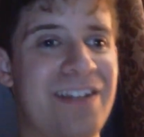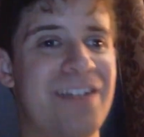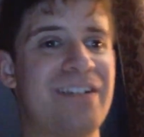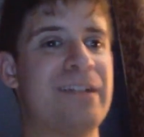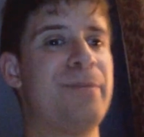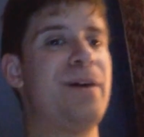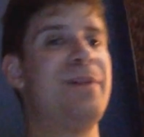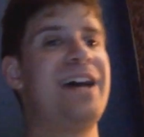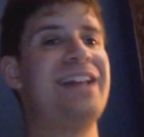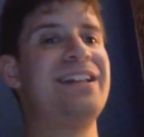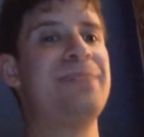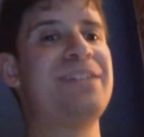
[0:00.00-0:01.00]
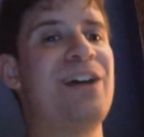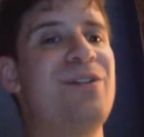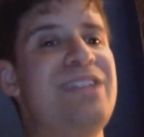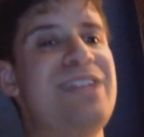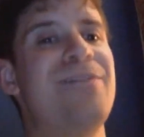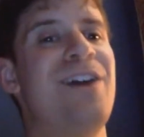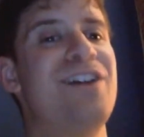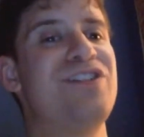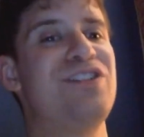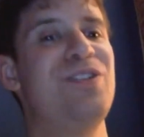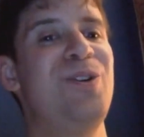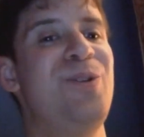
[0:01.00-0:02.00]
So Bubba end up telling D-Von
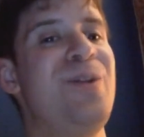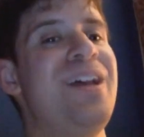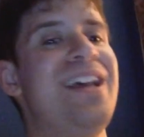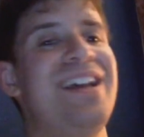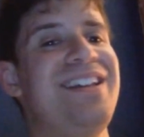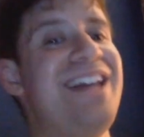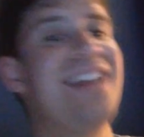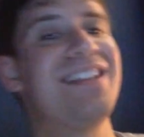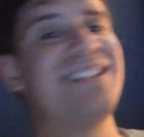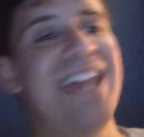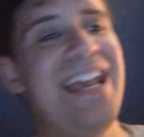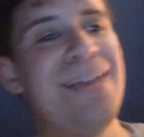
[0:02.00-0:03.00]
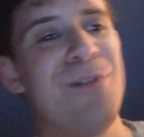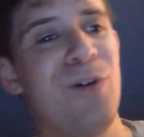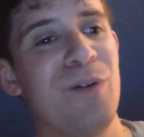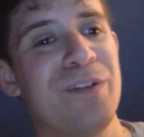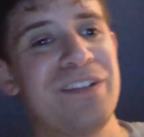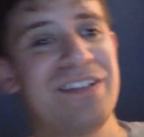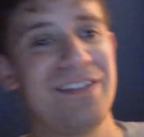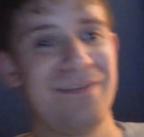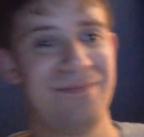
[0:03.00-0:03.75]
to get the tables.